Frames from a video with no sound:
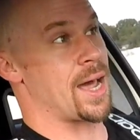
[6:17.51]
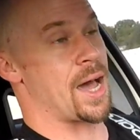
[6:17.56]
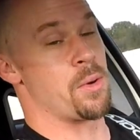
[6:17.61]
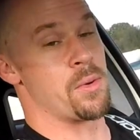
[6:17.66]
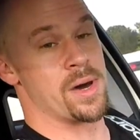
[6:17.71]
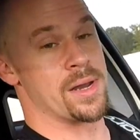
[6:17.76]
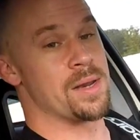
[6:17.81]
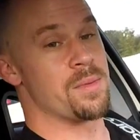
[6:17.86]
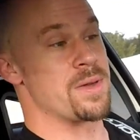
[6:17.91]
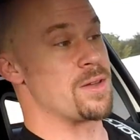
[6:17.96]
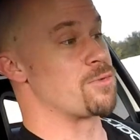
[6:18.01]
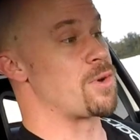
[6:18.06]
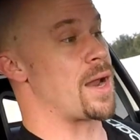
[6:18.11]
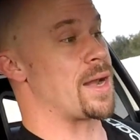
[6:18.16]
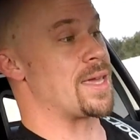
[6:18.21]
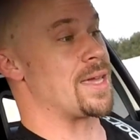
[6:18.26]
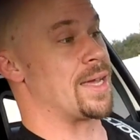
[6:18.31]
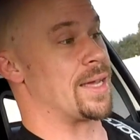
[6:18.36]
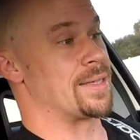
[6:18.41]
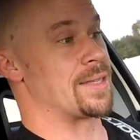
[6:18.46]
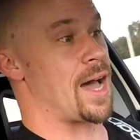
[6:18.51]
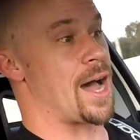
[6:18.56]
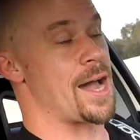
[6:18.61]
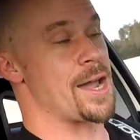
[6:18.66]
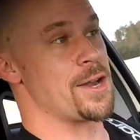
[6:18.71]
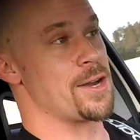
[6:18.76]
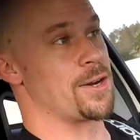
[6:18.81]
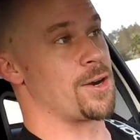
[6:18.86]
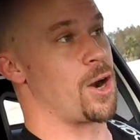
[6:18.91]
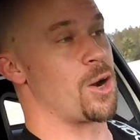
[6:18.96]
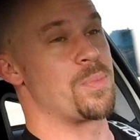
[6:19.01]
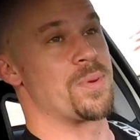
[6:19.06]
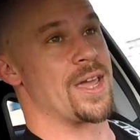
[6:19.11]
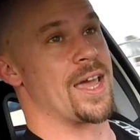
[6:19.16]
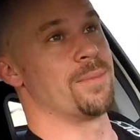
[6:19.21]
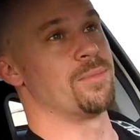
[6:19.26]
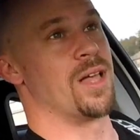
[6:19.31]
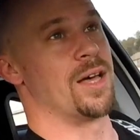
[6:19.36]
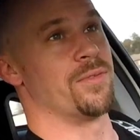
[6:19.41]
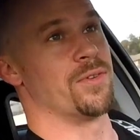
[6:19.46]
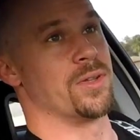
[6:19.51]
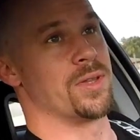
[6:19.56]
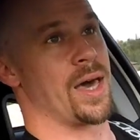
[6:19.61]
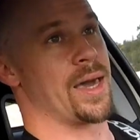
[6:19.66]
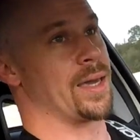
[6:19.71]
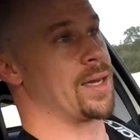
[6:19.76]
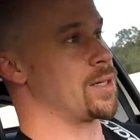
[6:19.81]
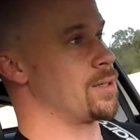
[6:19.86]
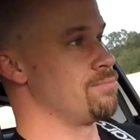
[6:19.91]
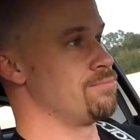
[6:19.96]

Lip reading: I want to be ready in the higher RPM level. Like,